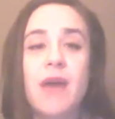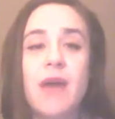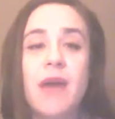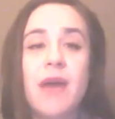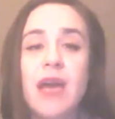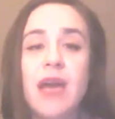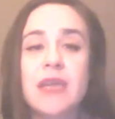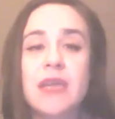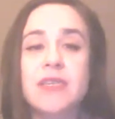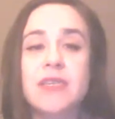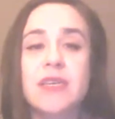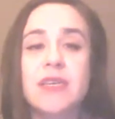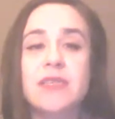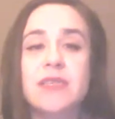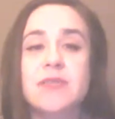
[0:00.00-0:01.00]
I'm not going to
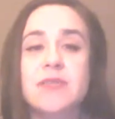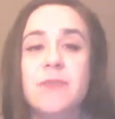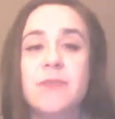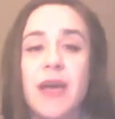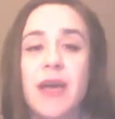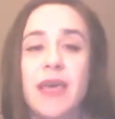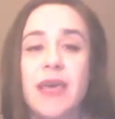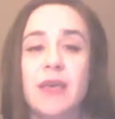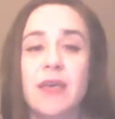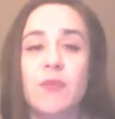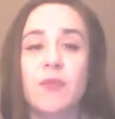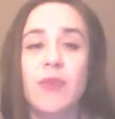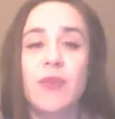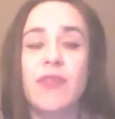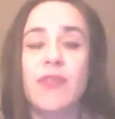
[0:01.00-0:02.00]
just bug
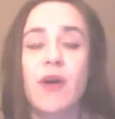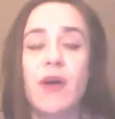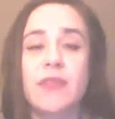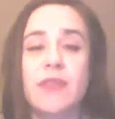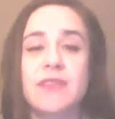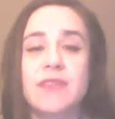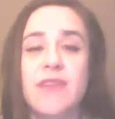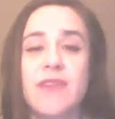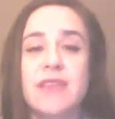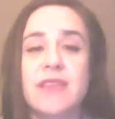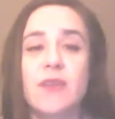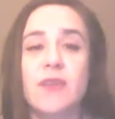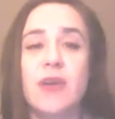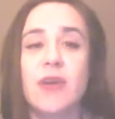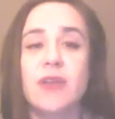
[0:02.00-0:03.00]
him with all these fans
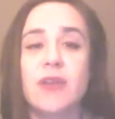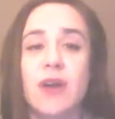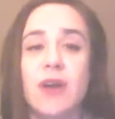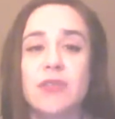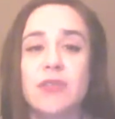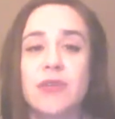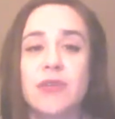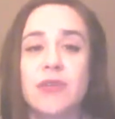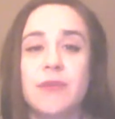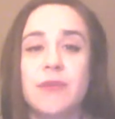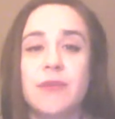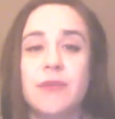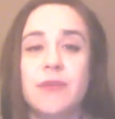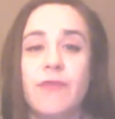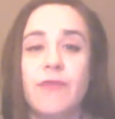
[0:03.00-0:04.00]
that want to talk to
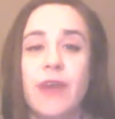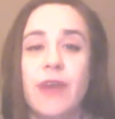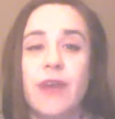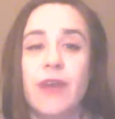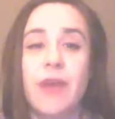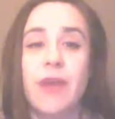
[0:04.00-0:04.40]
him for free.